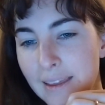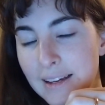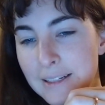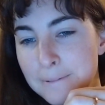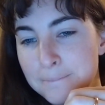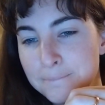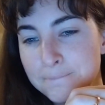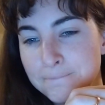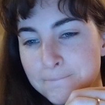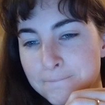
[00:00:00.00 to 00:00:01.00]
Kind
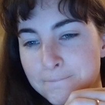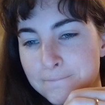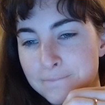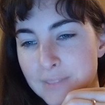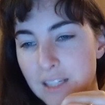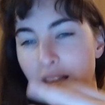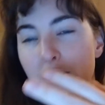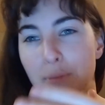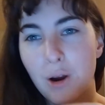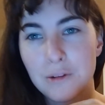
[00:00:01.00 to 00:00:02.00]

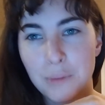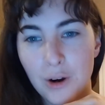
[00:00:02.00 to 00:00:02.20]
of part and